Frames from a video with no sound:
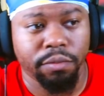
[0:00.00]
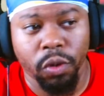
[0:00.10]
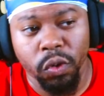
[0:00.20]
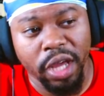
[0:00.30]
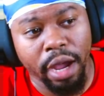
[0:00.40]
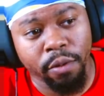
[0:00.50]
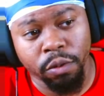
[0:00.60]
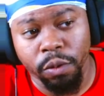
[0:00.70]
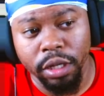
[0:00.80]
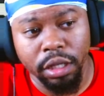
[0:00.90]
Bro, that one
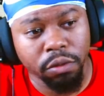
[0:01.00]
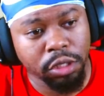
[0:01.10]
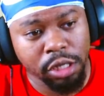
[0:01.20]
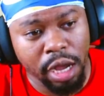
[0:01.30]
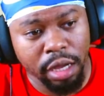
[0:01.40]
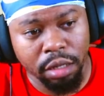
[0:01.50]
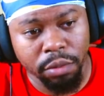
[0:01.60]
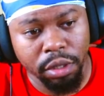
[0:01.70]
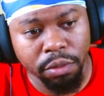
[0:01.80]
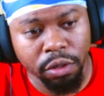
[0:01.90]
right there was shocking to
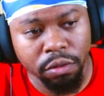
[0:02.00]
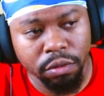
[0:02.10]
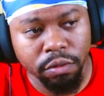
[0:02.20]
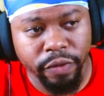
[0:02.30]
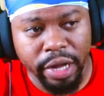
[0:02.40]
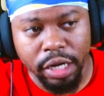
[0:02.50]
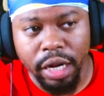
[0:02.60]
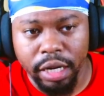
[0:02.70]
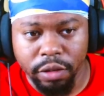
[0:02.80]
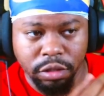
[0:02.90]
me, bro. Finding out
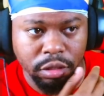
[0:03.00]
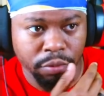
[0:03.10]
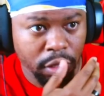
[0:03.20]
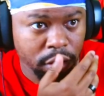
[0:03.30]
that was his brother.